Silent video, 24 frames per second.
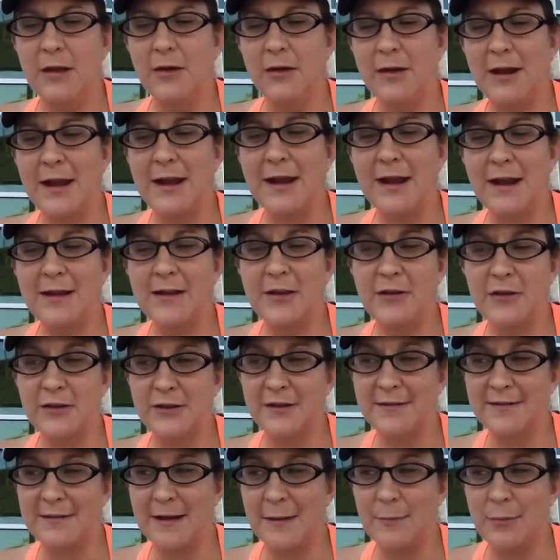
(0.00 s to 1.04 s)
Okay, another
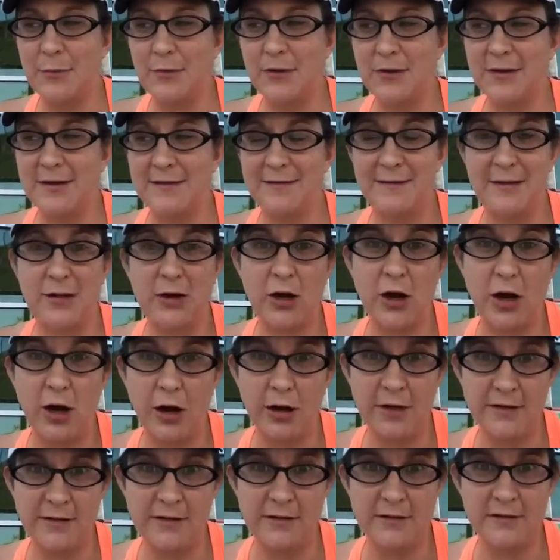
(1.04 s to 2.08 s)
example is a
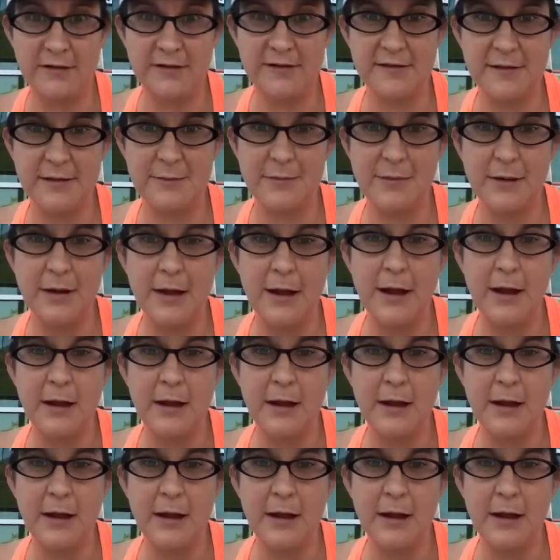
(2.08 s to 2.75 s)
car dealership.